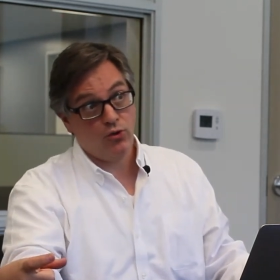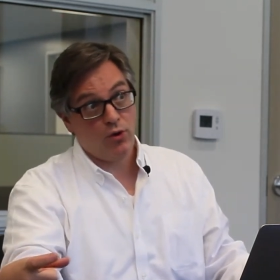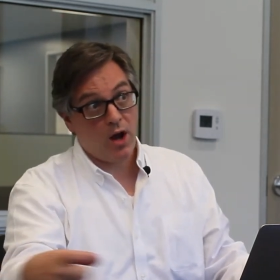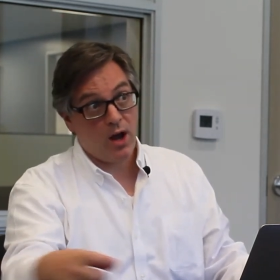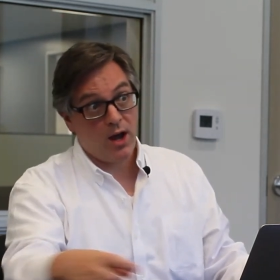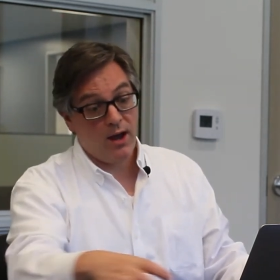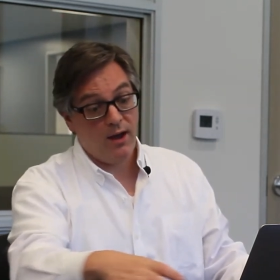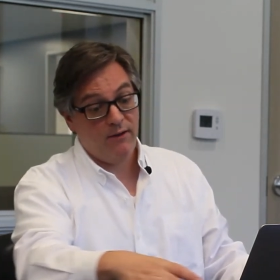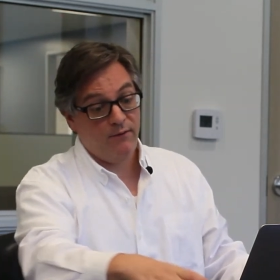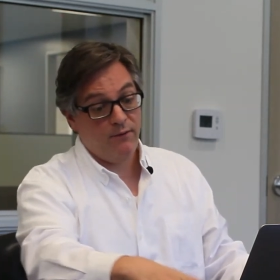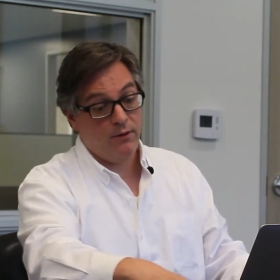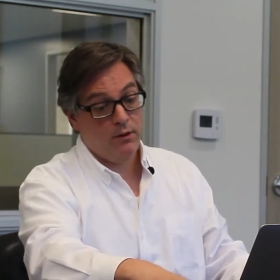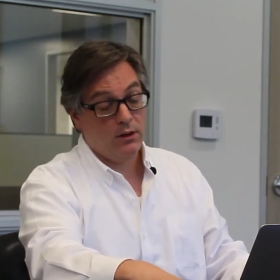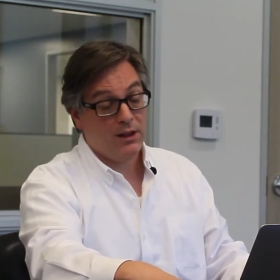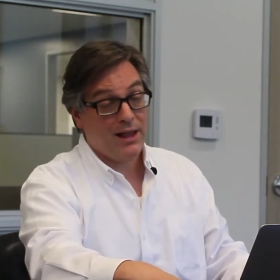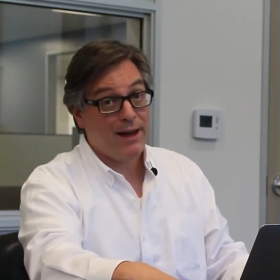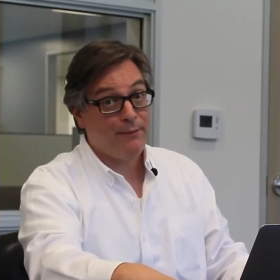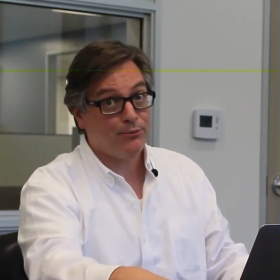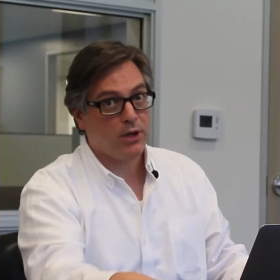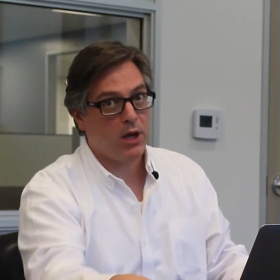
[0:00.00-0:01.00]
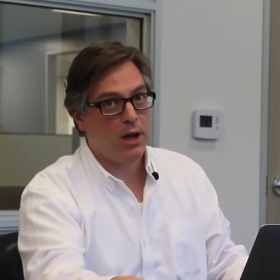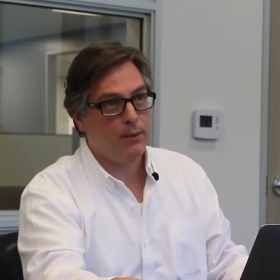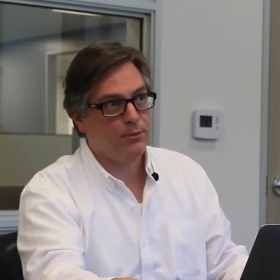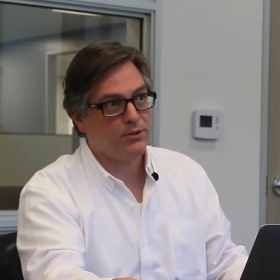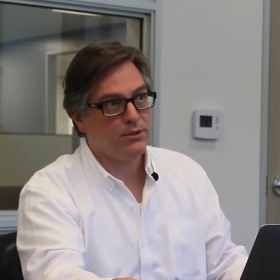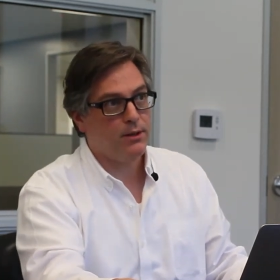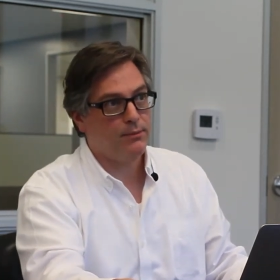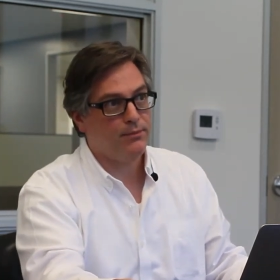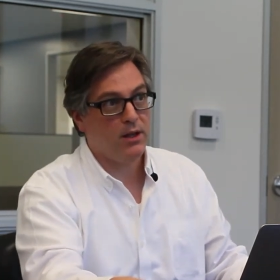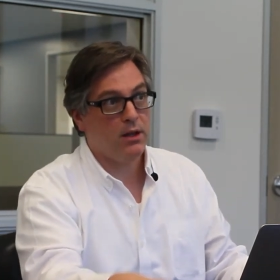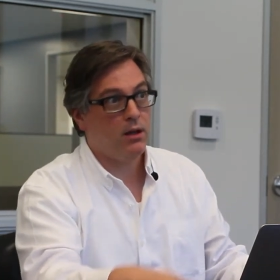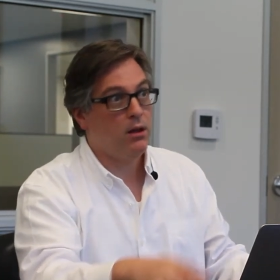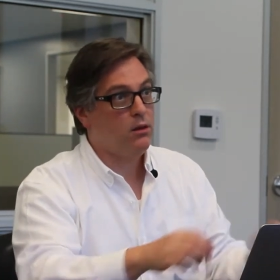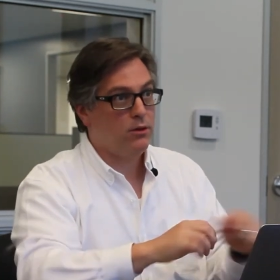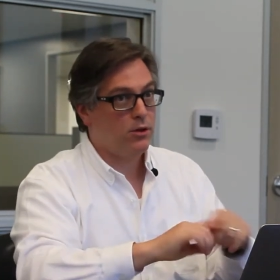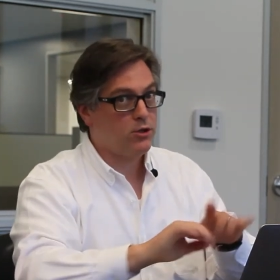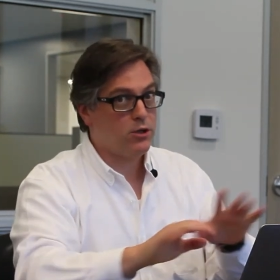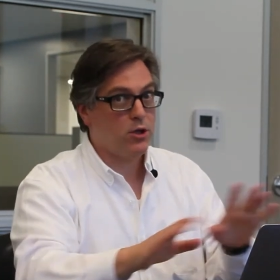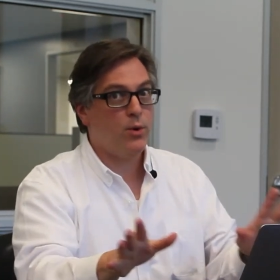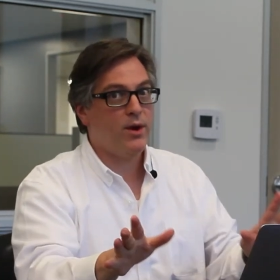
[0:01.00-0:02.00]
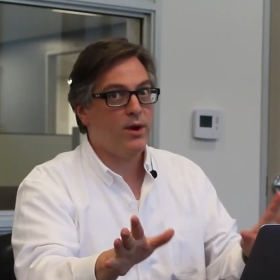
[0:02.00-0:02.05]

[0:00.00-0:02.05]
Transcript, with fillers: drive laptop or something, there's no